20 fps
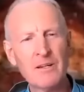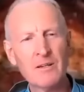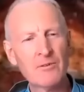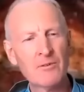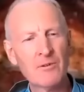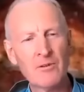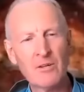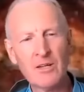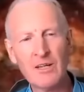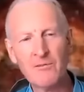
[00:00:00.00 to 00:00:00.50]

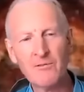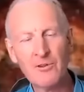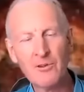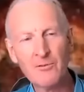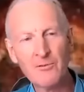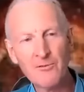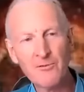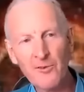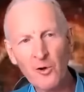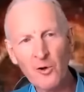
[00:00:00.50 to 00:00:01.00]
and give
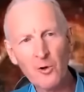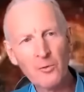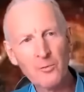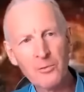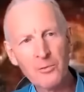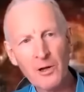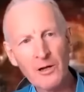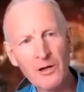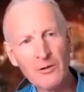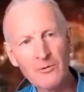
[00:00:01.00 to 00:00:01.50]
you full
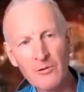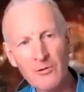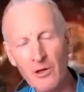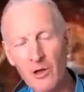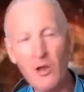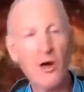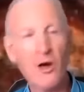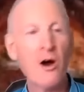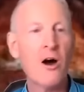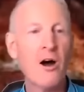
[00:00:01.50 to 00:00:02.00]

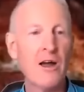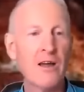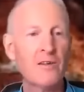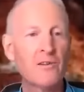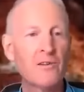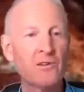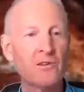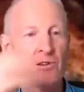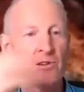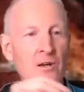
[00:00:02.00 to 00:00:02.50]
blown
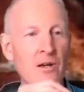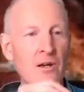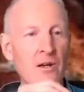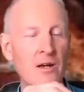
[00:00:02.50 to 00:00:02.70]
lies,